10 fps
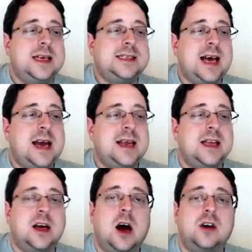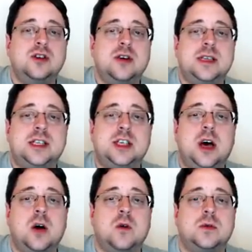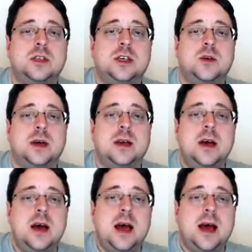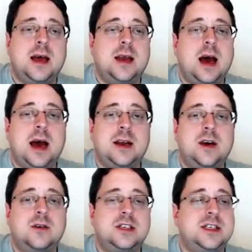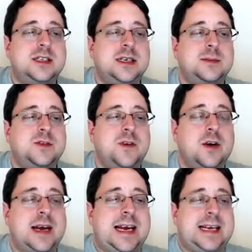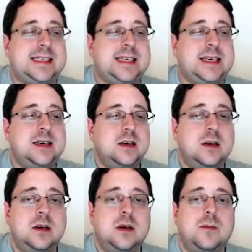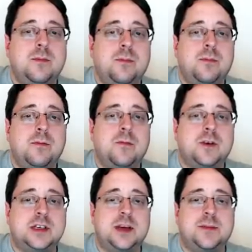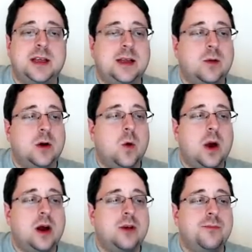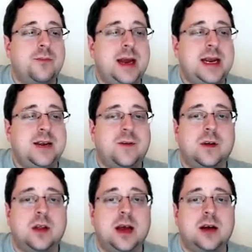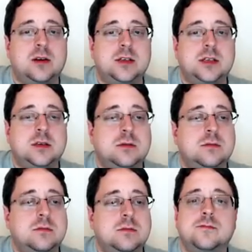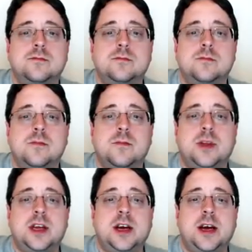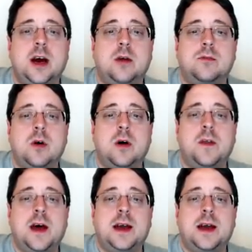it's adding the color and the tone to it. And I know it just seems very easy for something that required many different layers, but there you go. All